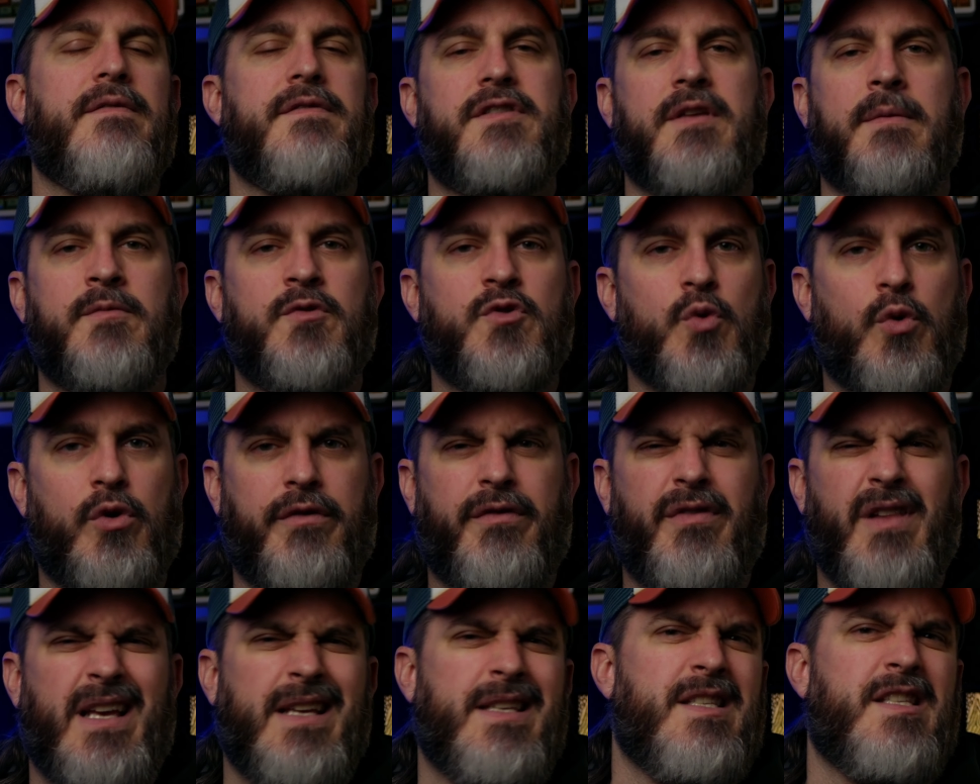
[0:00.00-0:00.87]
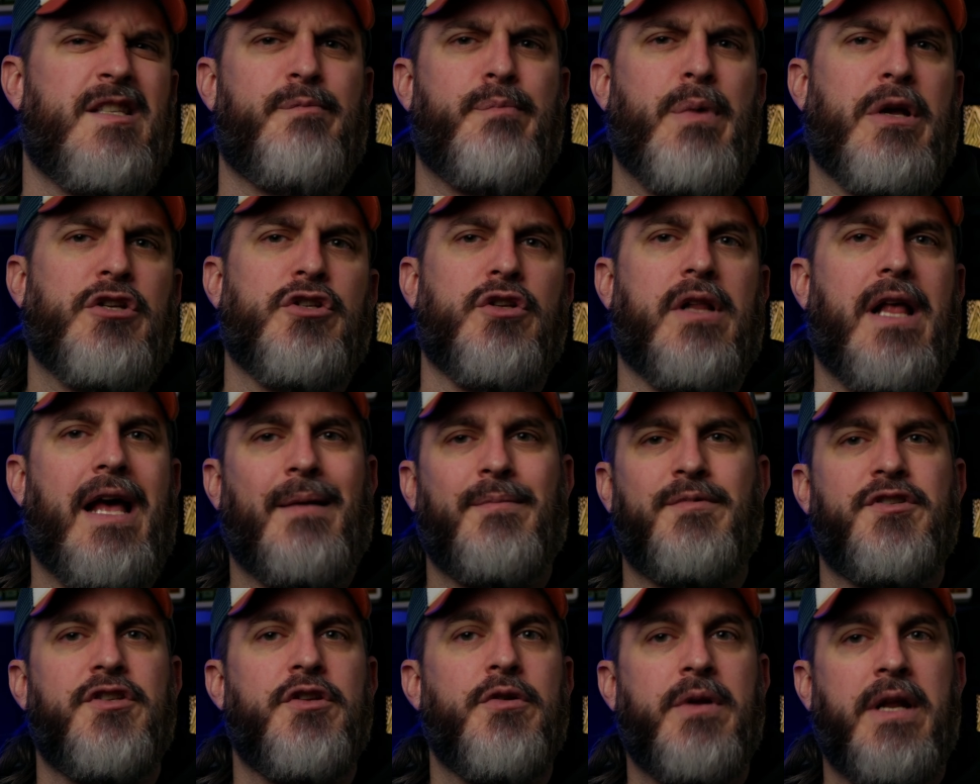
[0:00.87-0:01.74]
of some sort of like special
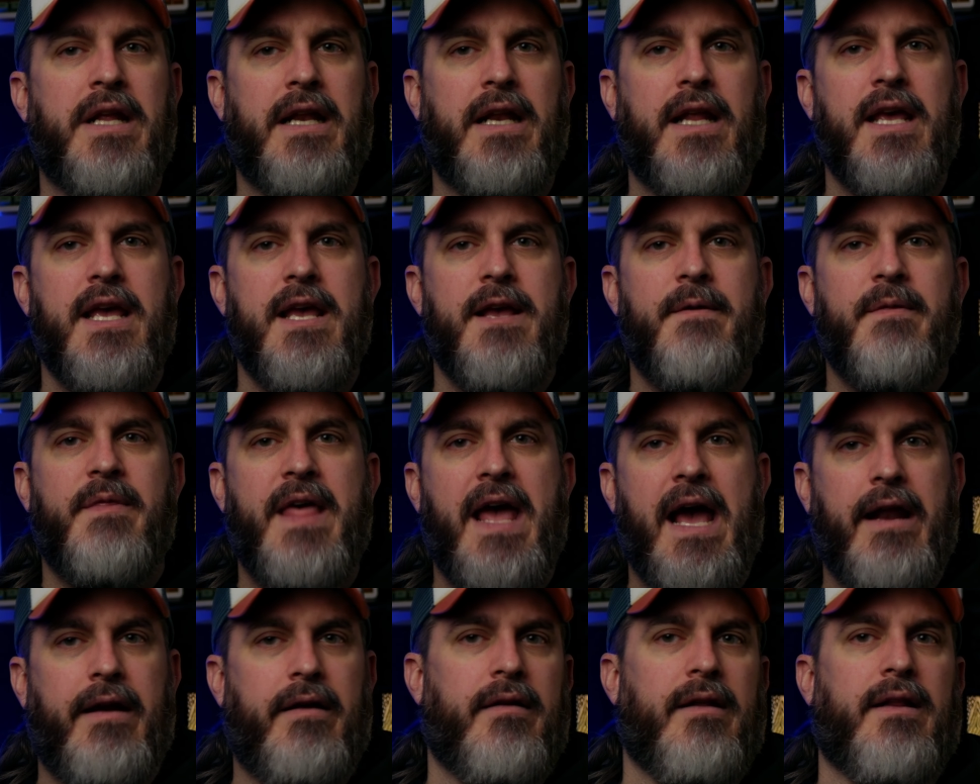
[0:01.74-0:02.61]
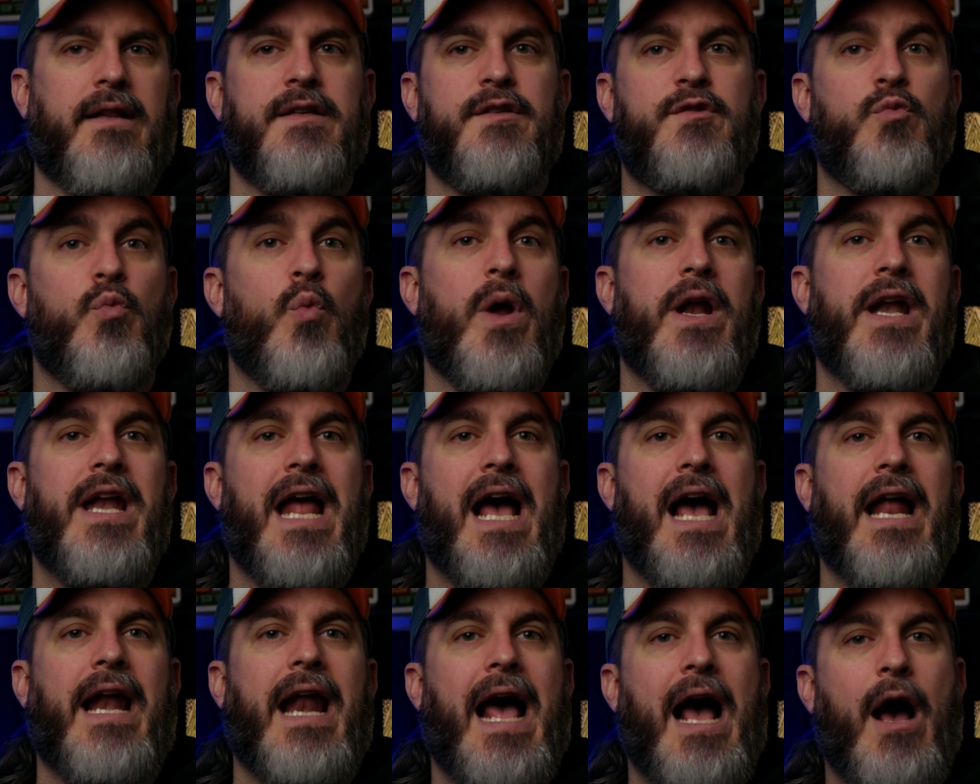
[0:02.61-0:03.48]
ops unit that, at least when
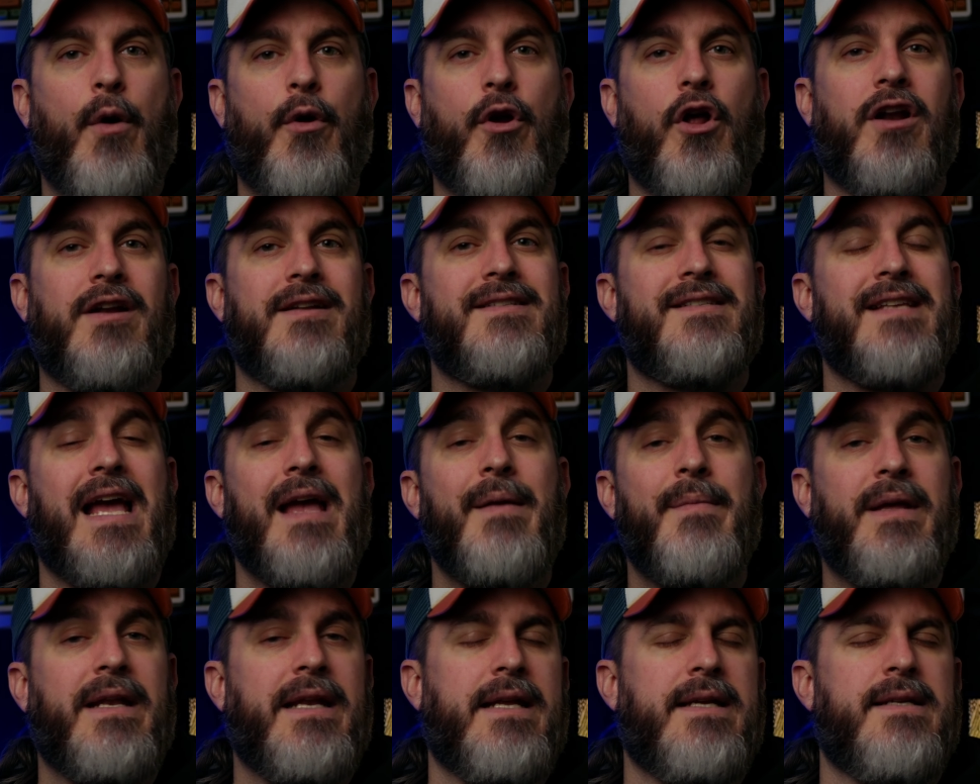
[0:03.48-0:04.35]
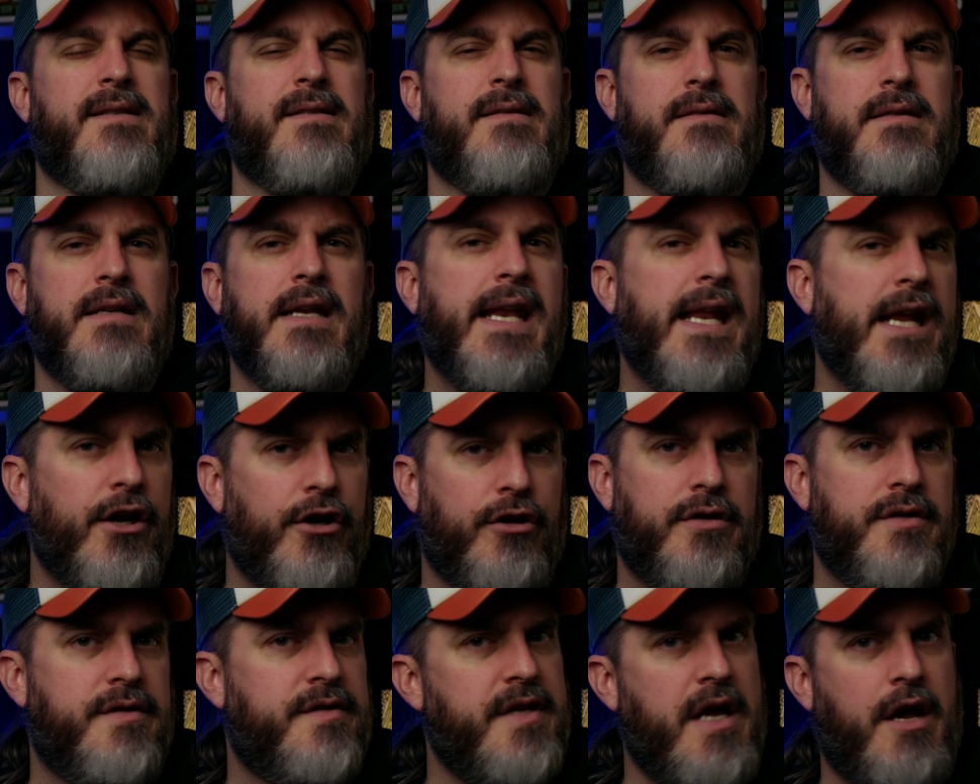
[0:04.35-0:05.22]
not out on assignment, is
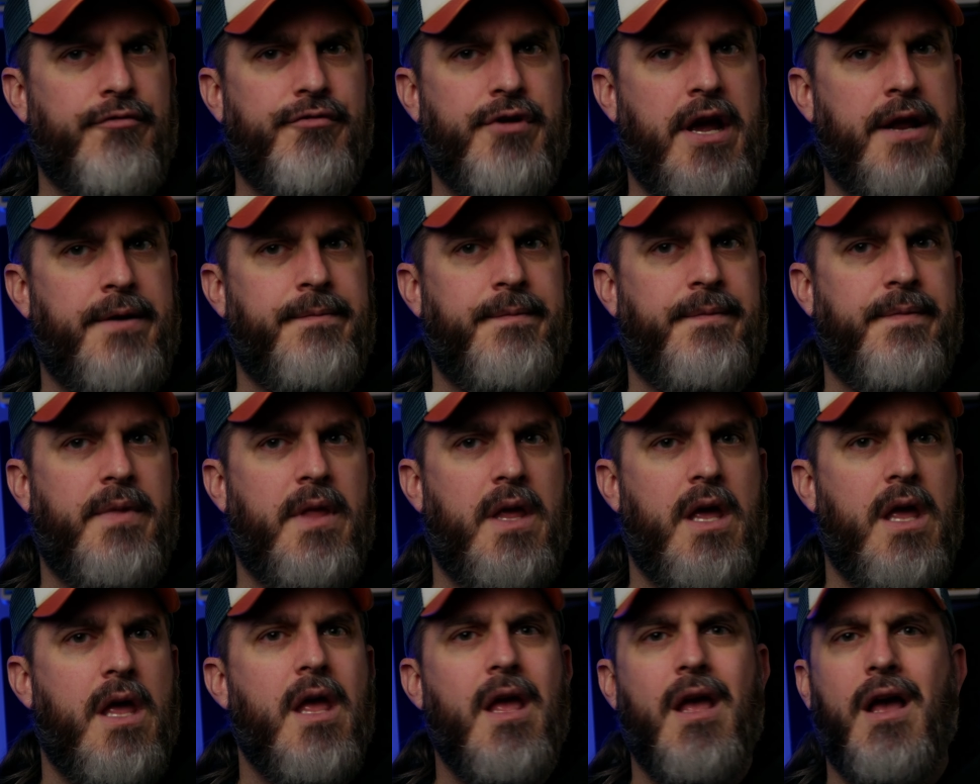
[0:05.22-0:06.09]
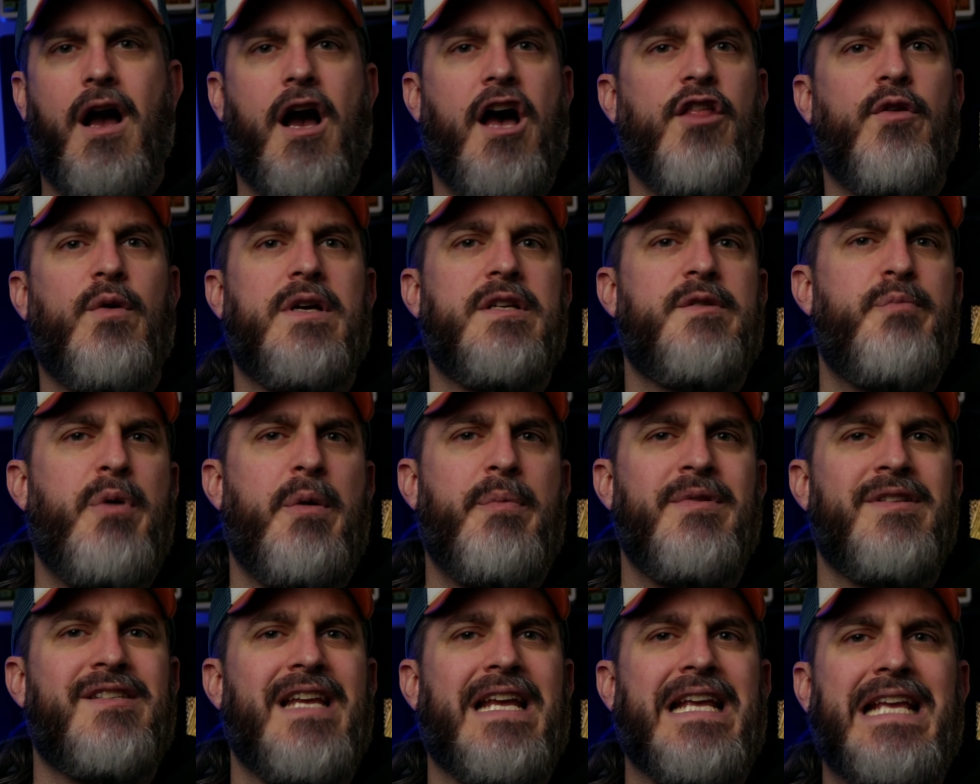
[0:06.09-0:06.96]
near Sauron. Otherwise,
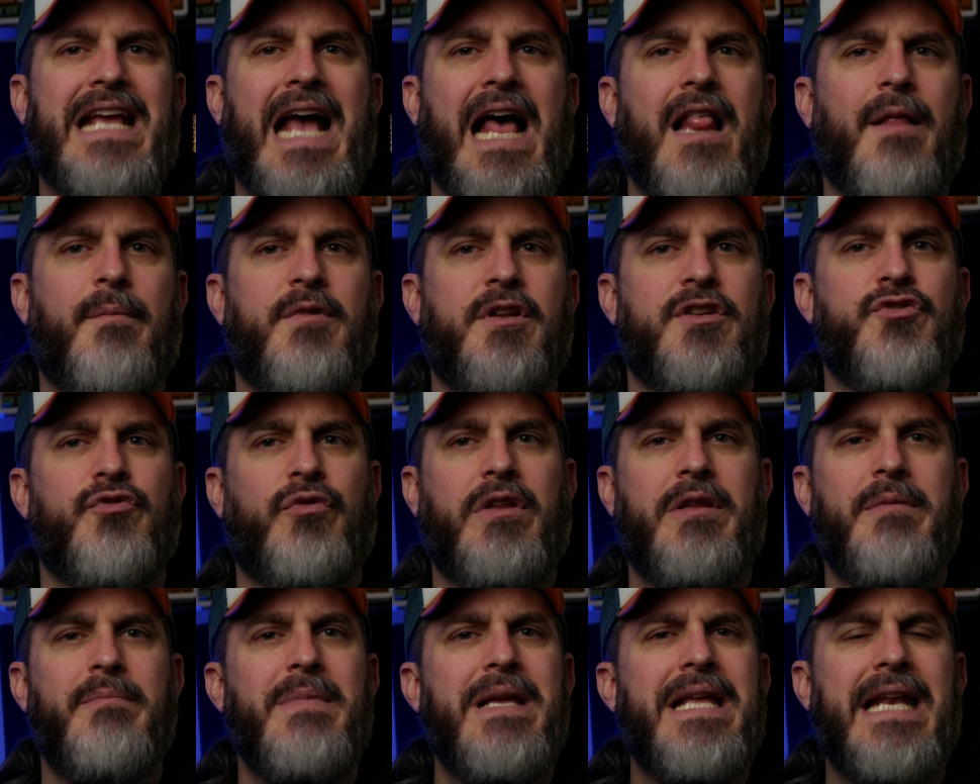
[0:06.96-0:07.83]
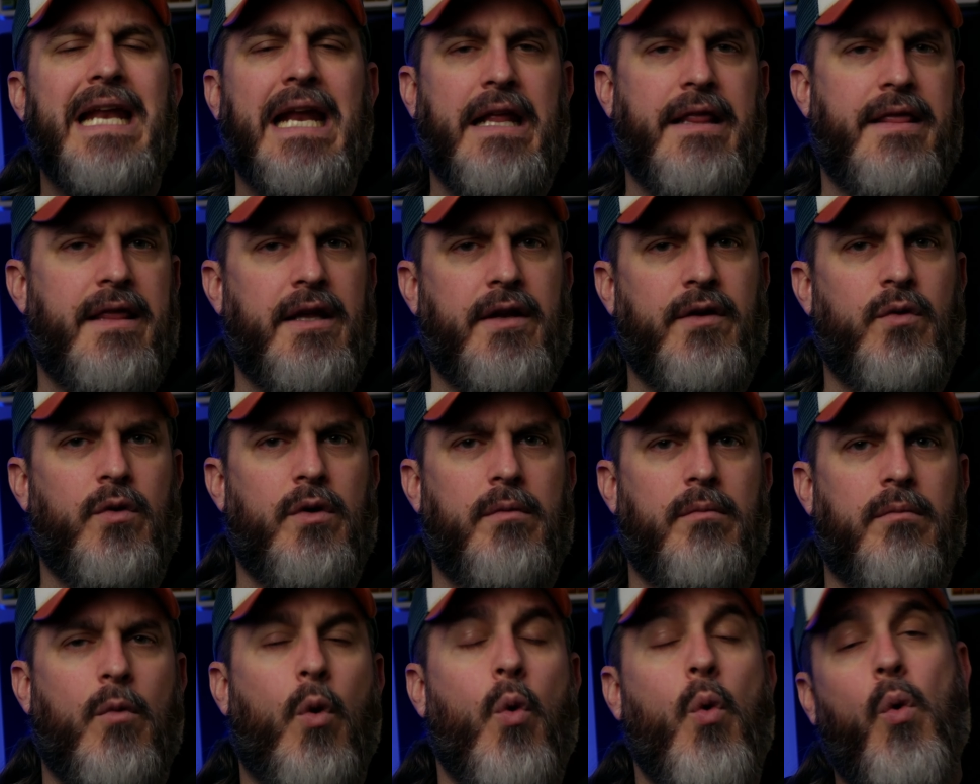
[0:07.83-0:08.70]
Pippin saying Gollum doesn't really mean anything to
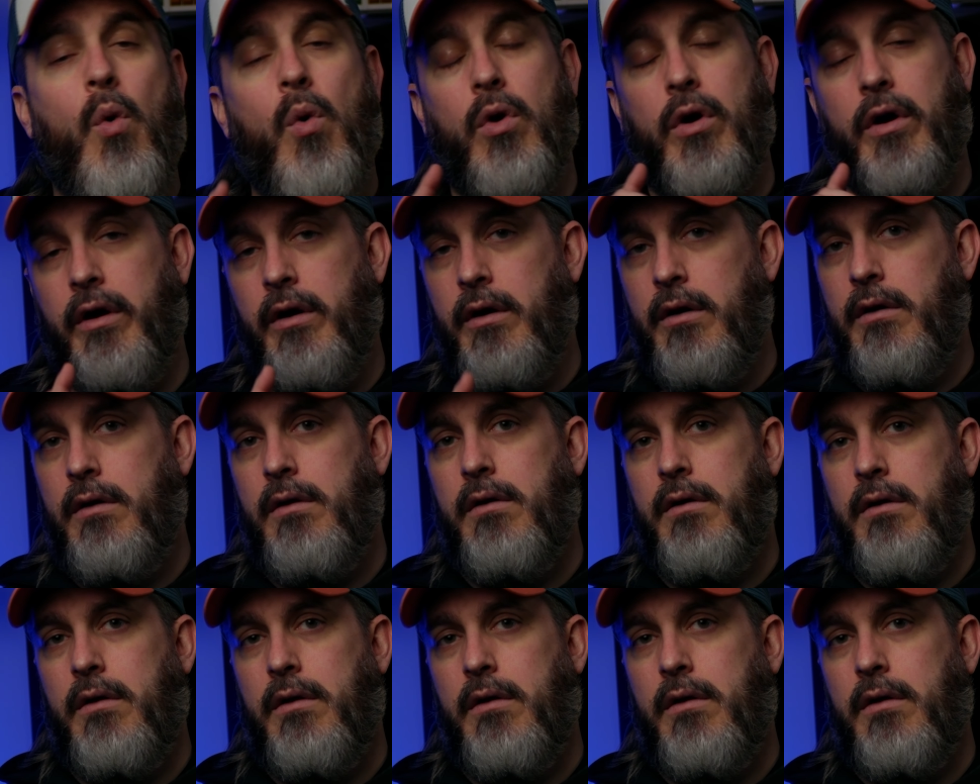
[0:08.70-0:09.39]
him. Or